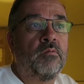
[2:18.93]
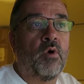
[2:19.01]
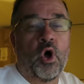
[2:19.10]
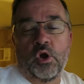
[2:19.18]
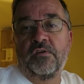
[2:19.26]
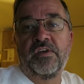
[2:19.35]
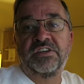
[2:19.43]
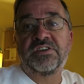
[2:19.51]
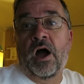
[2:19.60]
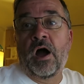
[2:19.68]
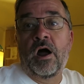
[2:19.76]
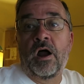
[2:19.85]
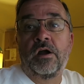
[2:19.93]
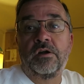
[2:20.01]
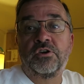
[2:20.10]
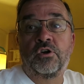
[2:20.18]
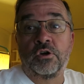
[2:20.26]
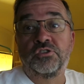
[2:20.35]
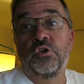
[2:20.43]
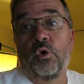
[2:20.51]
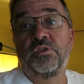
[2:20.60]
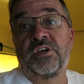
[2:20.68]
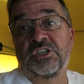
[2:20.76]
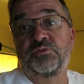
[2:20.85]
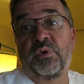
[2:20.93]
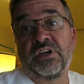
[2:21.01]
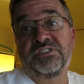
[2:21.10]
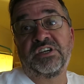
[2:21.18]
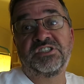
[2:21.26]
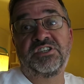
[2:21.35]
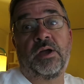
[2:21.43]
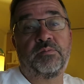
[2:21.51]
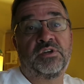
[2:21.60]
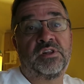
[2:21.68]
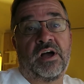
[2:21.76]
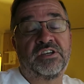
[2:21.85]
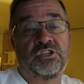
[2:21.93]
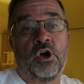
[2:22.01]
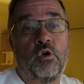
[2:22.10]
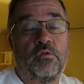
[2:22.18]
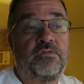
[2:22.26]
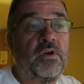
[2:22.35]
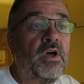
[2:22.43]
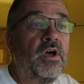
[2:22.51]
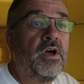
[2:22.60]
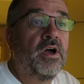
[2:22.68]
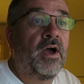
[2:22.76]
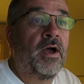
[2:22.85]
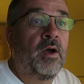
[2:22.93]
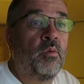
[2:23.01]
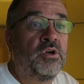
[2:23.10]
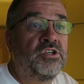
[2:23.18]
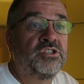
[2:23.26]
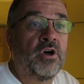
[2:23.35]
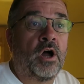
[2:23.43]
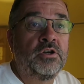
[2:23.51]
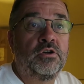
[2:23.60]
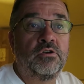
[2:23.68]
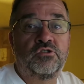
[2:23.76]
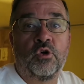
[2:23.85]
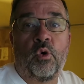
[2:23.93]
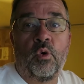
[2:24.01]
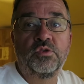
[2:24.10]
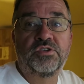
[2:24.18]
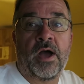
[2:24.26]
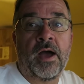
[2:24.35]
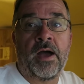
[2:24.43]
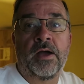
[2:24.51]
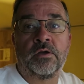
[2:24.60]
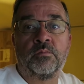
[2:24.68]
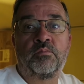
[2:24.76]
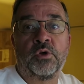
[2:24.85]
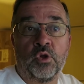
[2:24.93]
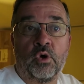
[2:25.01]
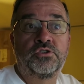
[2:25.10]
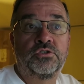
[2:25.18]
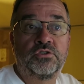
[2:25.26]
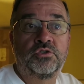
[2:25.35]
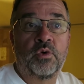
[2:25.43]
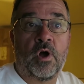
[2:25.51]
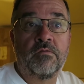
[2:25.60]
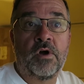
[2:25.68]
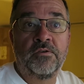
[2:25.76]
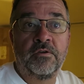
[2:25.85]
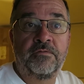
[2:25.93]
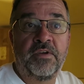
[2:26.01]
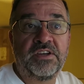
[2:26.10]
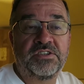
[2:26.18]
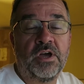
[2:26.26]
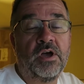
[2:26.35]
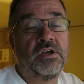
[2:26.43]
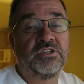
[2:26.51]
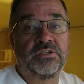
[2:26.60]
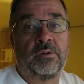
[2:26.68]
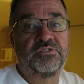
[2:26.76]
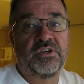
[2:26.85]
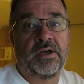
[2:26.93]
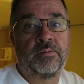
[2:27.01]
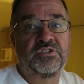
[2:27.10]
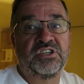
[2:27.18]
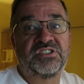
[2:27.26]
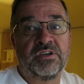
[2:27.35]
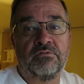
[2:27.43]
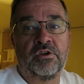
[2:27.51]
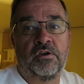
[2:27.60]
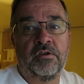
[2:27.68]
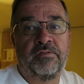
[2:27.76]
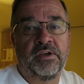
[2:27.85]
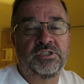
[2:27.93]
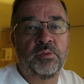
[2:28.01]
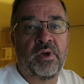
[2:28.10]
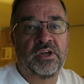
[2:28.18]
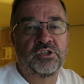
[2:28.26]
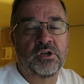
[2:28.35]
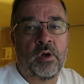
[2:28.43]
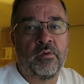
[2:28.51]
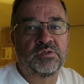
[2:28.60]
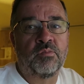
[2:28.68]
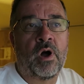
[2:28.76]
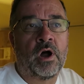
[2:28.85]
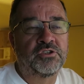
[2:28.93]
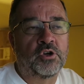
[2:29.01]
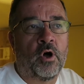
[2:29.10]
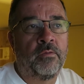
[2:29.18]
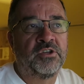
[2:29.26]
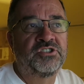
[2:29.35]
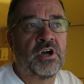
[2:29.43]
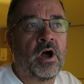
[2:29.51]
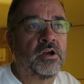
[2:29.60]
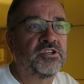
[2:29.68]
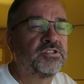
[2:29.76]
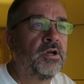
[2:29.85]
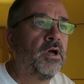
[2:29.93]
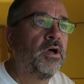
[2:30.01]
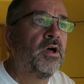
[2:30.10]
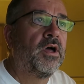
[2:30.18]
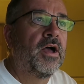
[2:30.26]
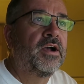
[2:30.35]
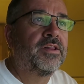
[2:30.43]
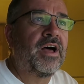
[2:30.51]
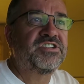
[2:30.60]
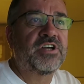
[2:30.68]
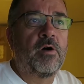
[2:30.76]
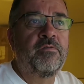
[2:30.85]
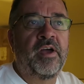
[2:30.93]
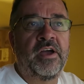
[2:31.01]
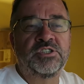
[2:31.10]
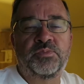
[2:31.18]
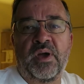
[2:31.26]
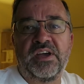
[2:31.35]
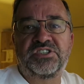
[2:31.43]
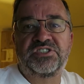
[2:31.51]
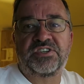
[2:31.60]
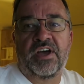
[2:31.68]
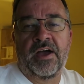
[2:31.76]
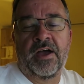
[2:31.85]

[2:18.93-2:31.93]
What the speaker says: all of these are controlled airspace except Class Golf, which is uncontrolled below 1200 feet, sometimes 700 feet, depends on how it's marked on the charts. Class Alpha airspace,